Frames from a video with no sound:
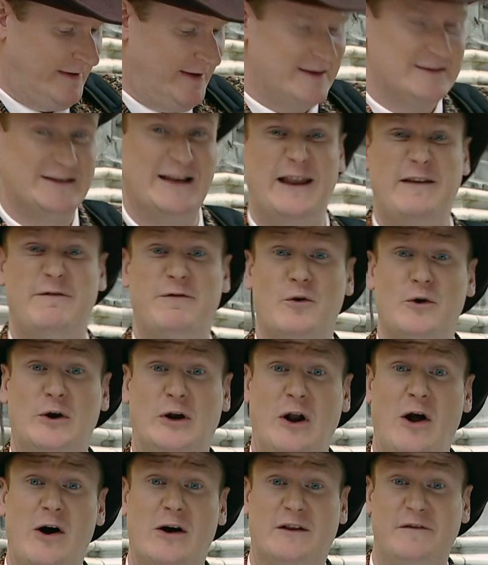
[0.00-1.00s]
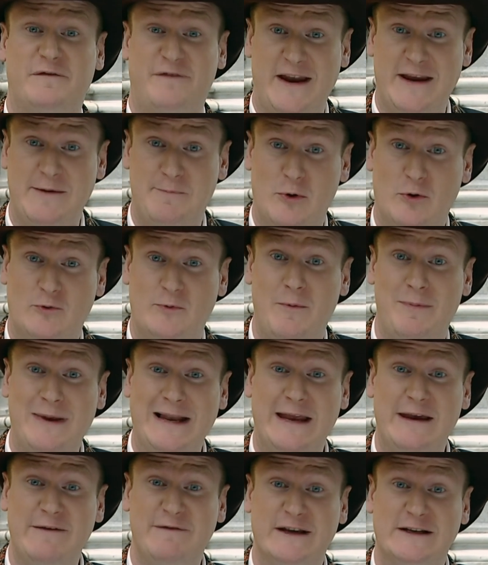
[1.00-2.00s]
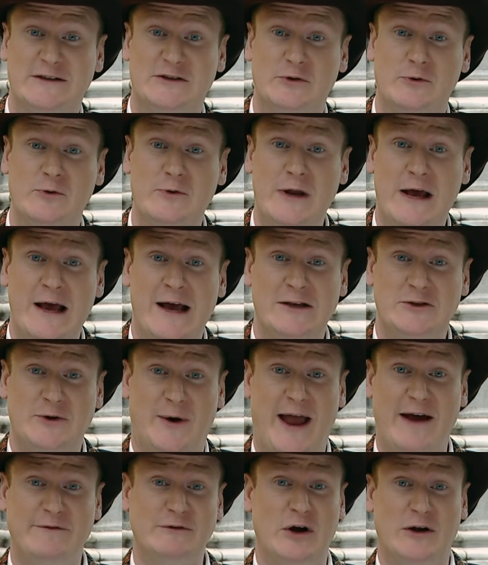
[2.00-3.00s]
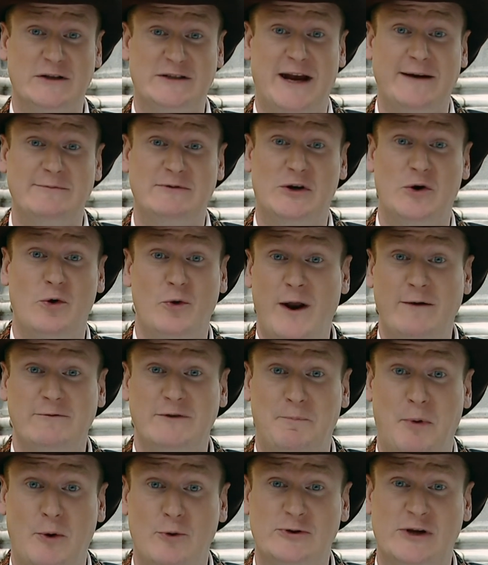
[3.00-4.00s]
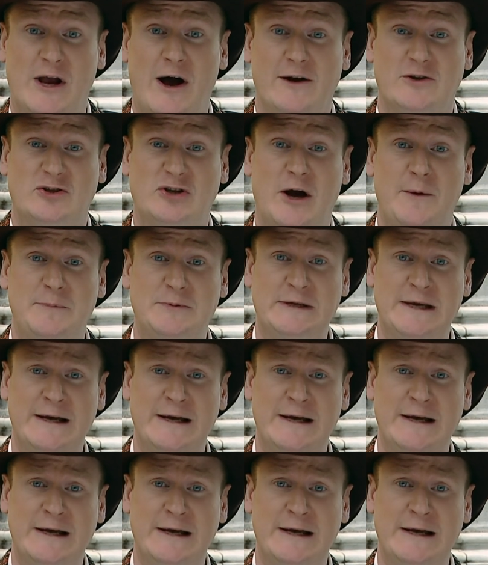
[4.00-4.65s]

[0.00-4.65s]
It's nearly 4 o'clock. The ferry boat will be leaving soon, so I haven't got time to go around the postcard shops.